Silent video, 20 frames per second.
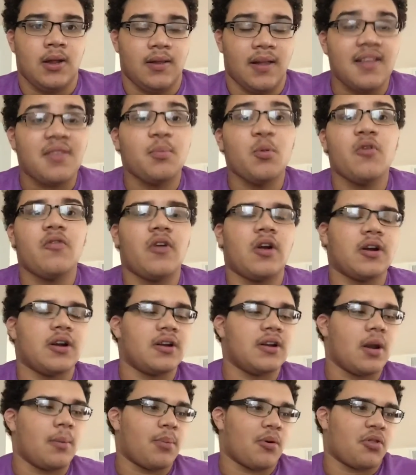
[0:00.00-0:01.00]
Let's move on
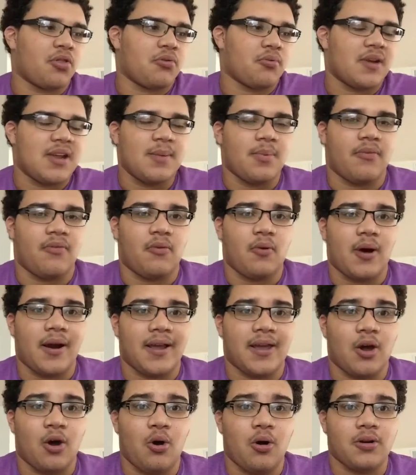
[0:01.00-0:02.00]
to number three before I
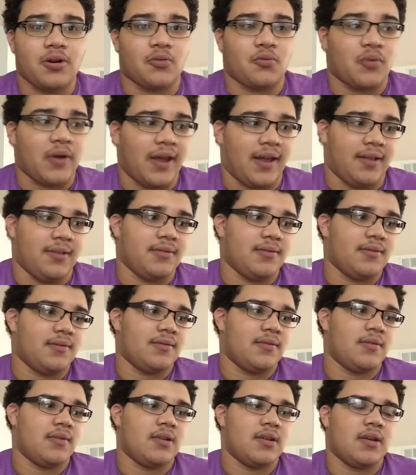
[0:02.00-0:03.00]
go on a rant.
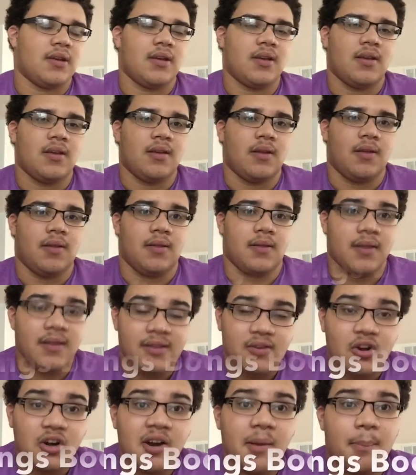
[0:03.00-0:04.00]

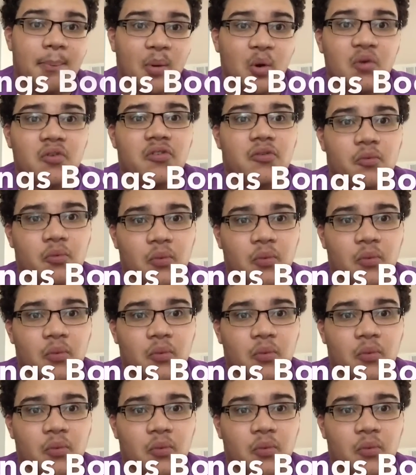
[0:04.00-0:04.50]
It's going to boost